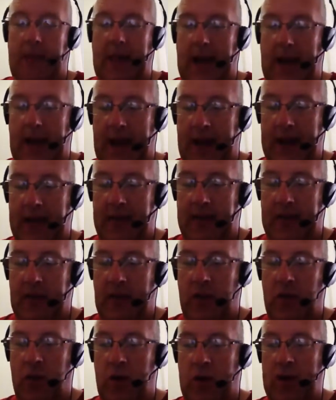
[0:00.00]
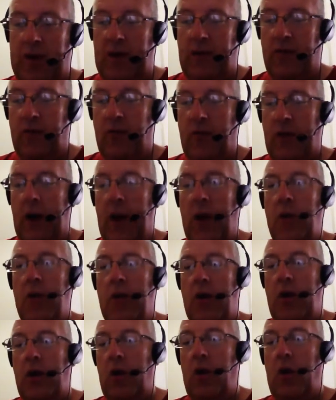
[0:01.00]
as the 24-hour
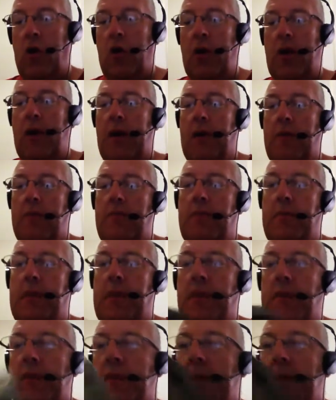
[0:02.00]
clock. There it